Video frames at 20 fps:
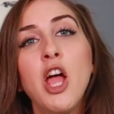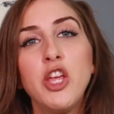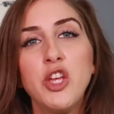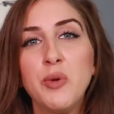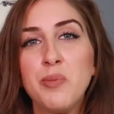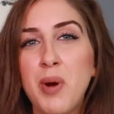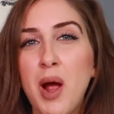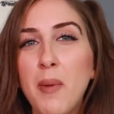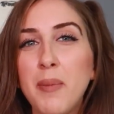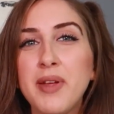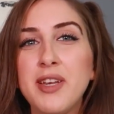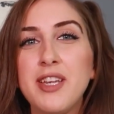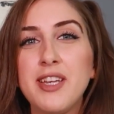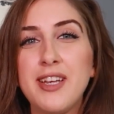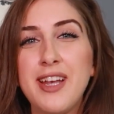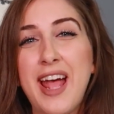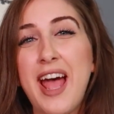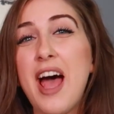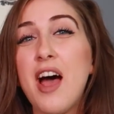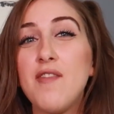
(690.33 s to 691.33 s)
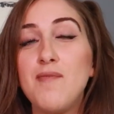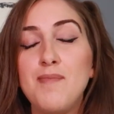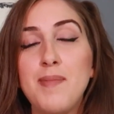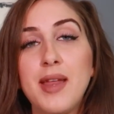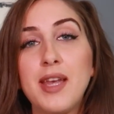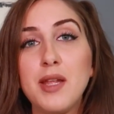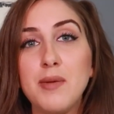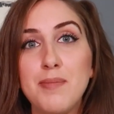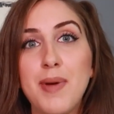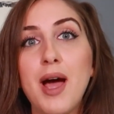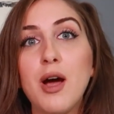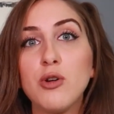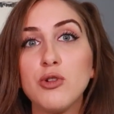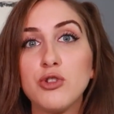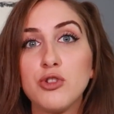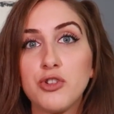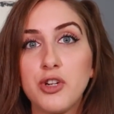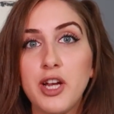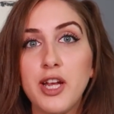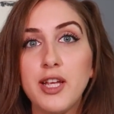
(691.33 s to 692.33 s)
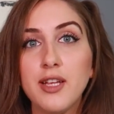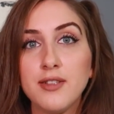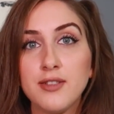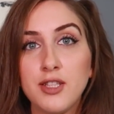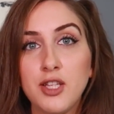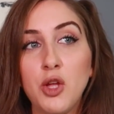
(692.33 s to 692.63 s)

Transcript: you probably didn't have many boundaries.